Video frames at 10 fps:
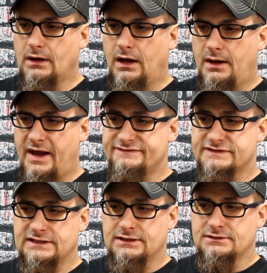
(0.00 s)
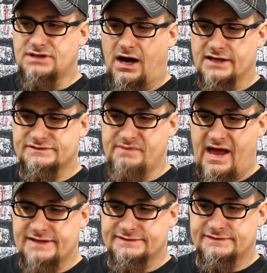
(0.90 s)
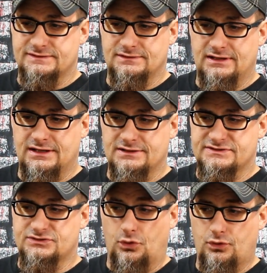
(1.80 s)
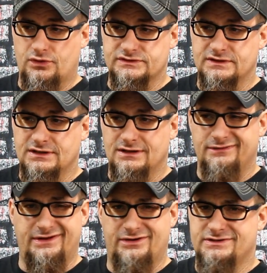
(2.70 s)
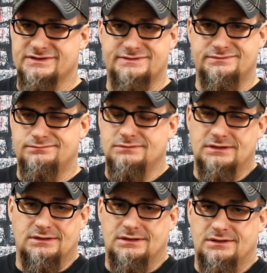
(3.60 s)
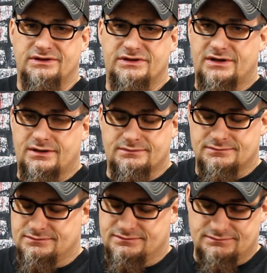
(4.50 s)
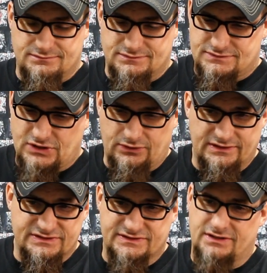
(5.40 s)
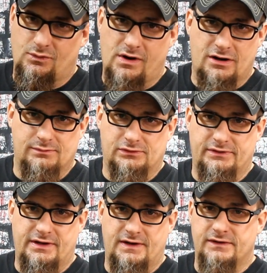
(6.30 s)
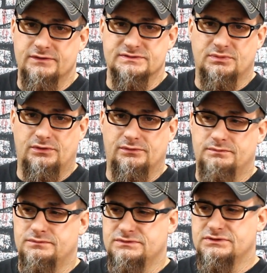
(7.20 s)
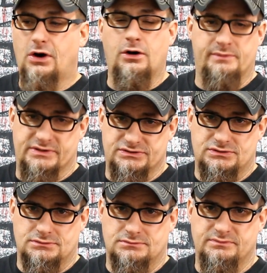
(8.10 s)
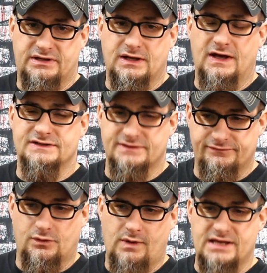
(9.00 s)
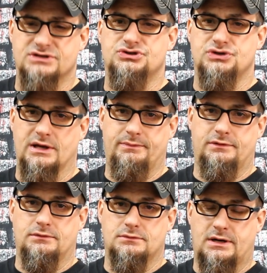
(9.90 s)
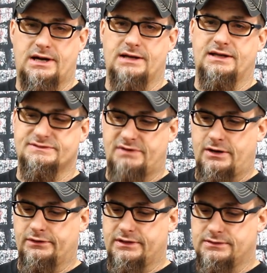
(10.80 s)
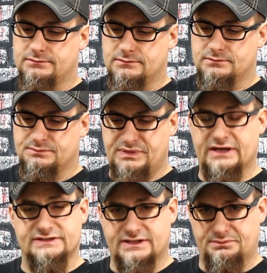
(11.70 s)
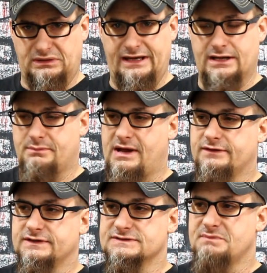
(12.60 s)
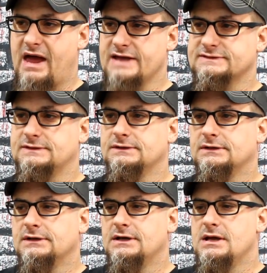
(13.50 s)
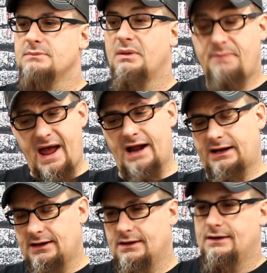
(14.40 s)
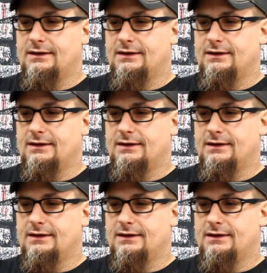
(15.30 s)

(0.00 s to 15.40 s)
I've seen TOTS masks in stores that are they're totally just unwearable and unusable garbage because of the way it's shipped. Alright, that's my only biggest complaint about this mask. But back